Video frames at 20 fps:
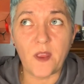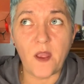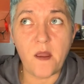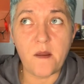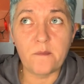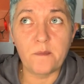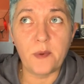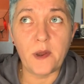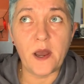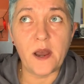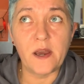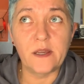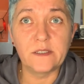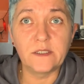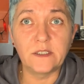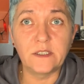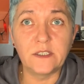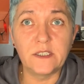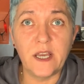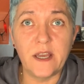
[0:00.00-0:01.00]
but
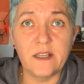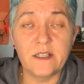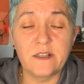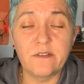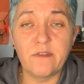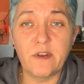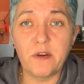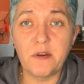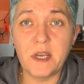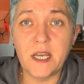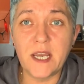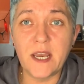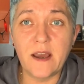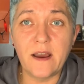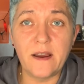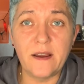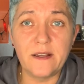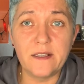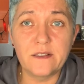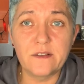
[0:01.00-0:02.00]
it has a very
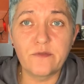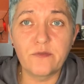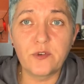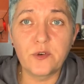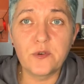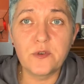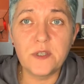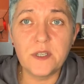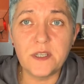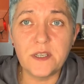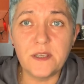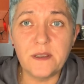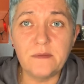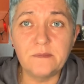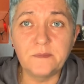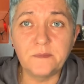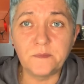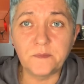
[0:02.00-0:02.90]
nice fruity